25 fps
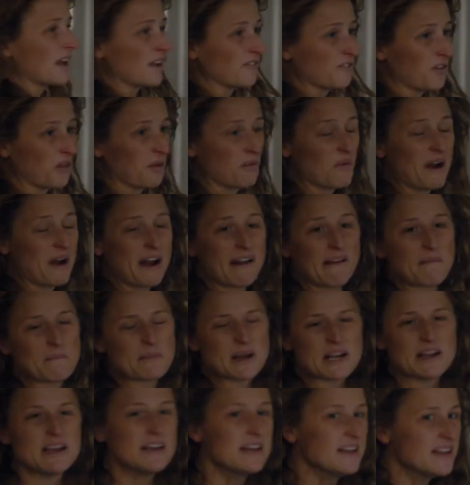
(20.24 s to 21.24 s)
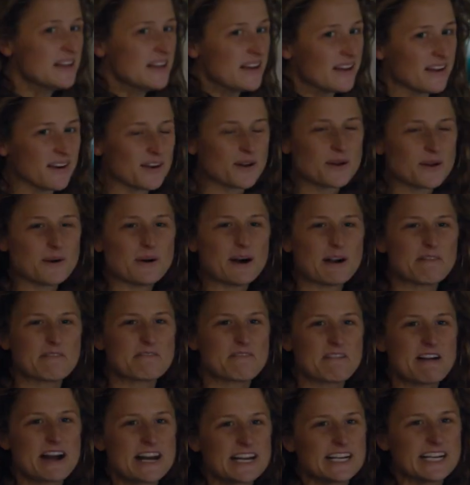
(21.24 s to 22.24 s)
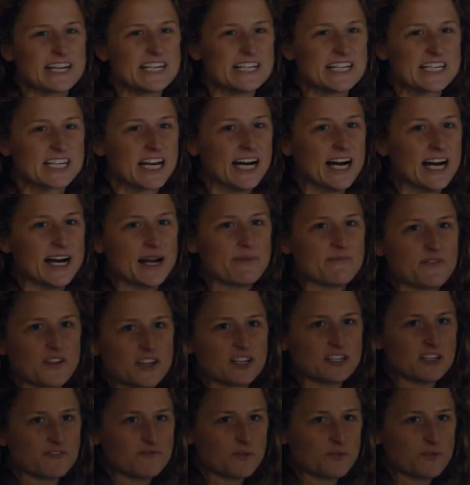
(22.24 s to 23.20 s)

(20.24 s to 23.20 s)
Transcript: make it for the wedding, but here you are right in time for the